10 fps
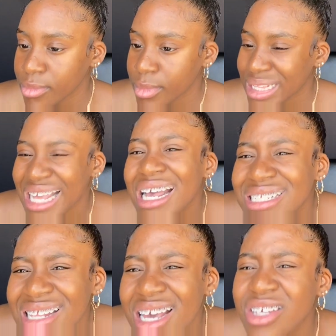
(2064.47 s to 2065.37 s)
That's
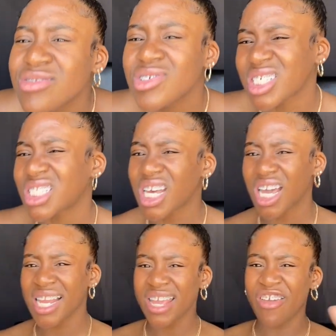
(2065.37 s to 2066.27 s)
like you just
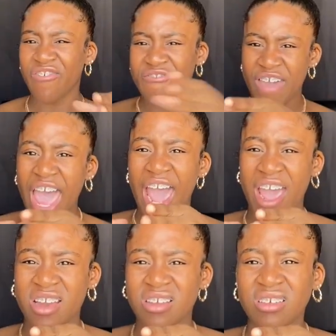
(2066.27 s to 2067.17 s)
sucking in fat,
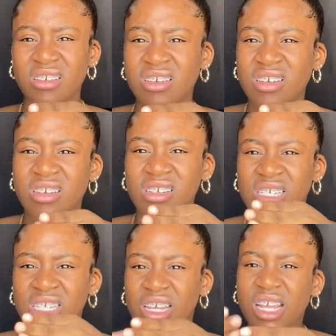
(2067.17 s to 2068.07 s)

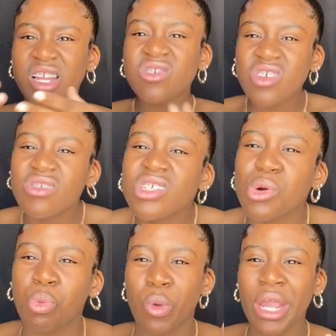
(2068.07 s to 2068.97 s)
and then it's gonna
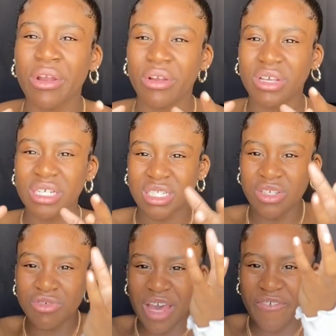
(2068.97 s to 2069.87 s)
look weird, because then
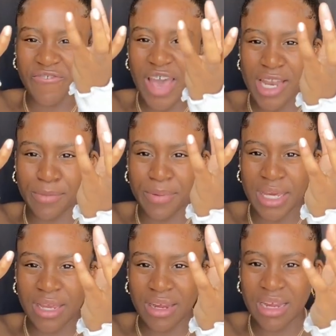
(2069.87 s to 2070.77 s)
you have fat up
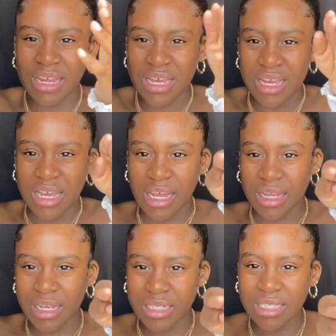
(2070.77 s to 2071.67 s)
here, and
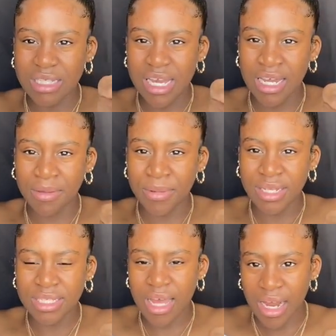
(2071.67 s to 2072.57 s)
then it's itty bitty
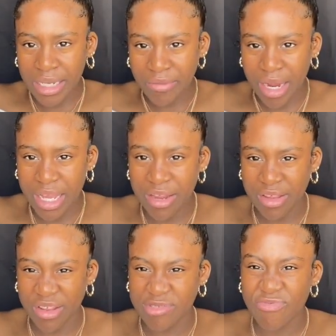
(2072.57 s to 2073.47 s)
tiny right here,
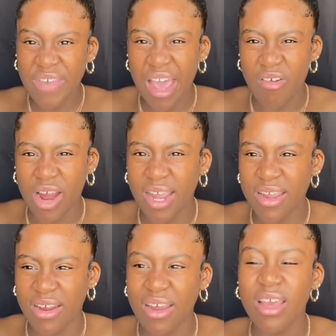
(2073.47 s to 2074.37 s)
then it's fat right
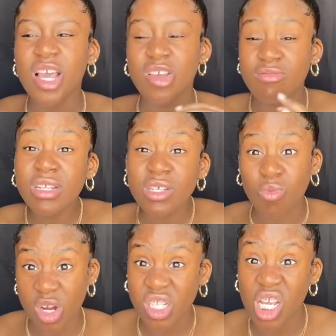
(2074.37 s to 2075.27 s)
here. You need to
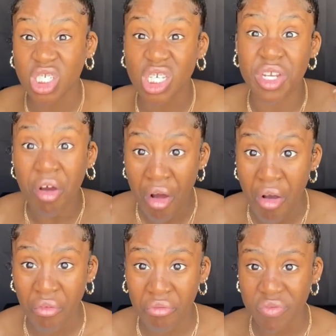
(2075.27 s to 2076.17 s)
work that shit
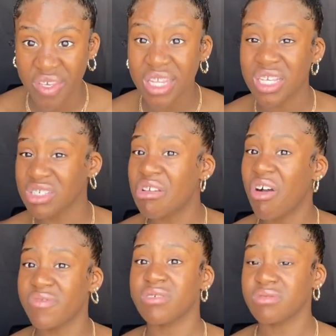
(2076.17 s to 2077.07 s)
off. Get that shit
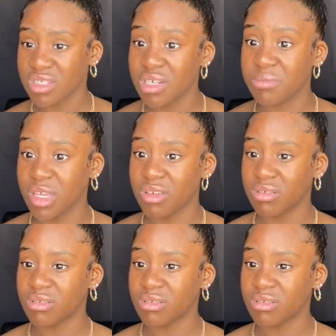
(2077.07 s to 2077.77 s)
off your stomach.